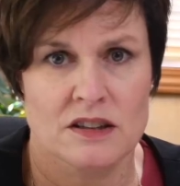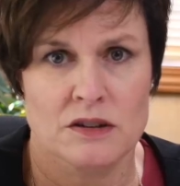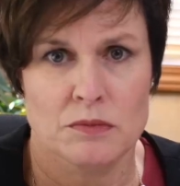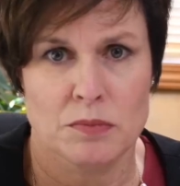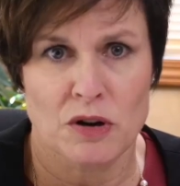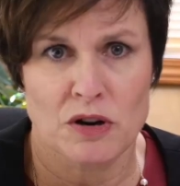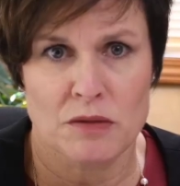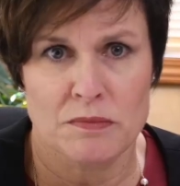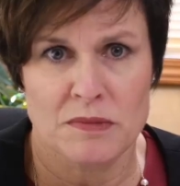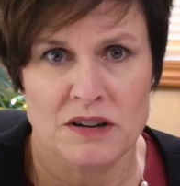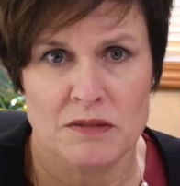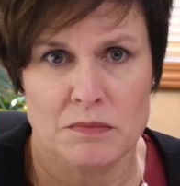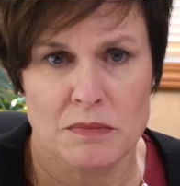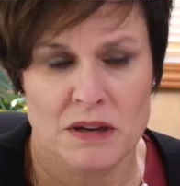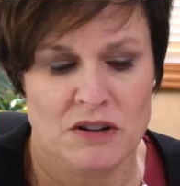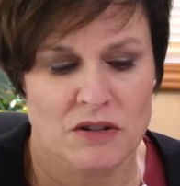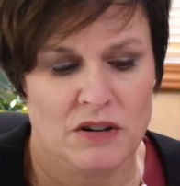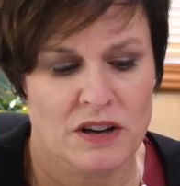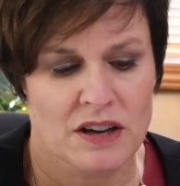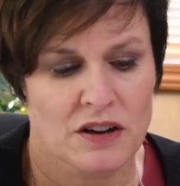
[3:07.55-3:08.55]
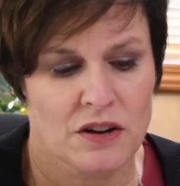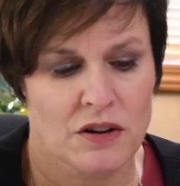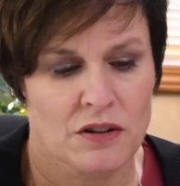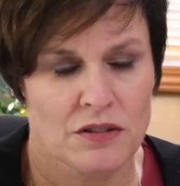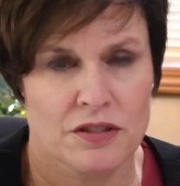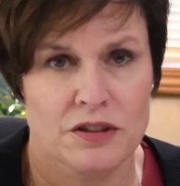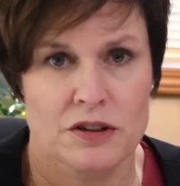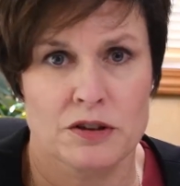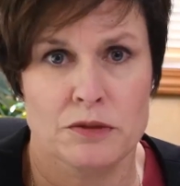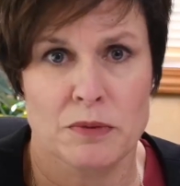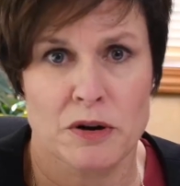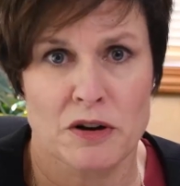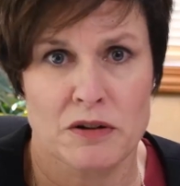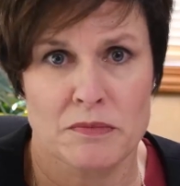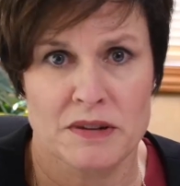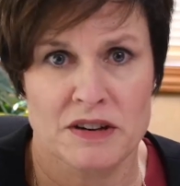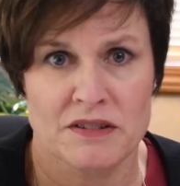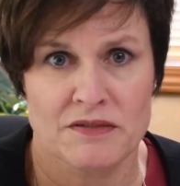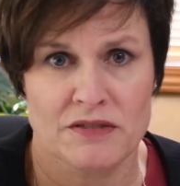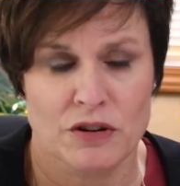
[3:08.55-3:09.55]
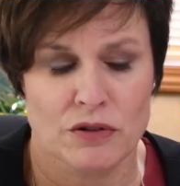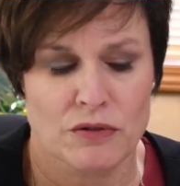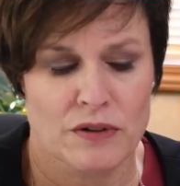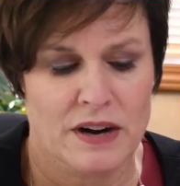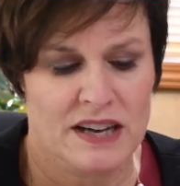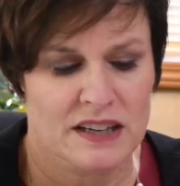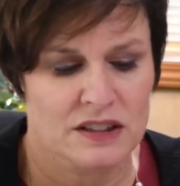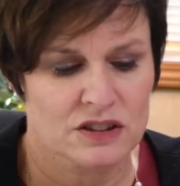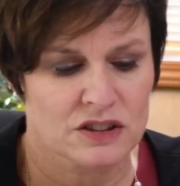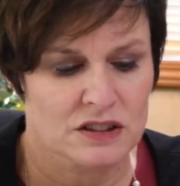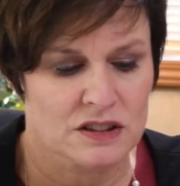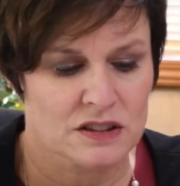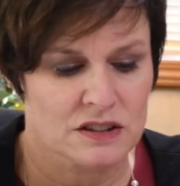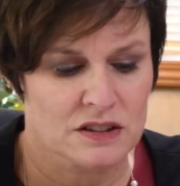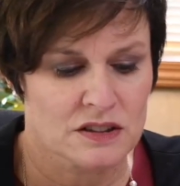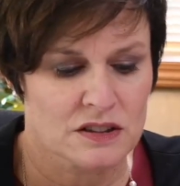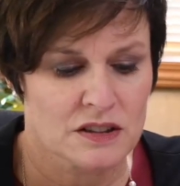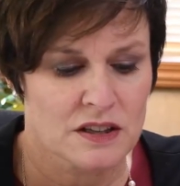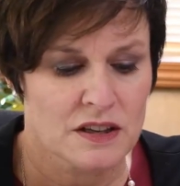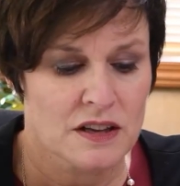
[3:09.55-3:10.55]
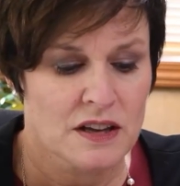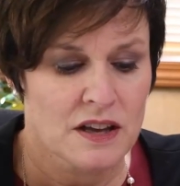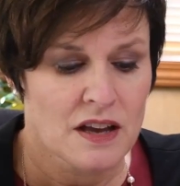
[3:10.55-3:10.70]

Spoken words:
the Department of Mental Health, the Department of Corrections,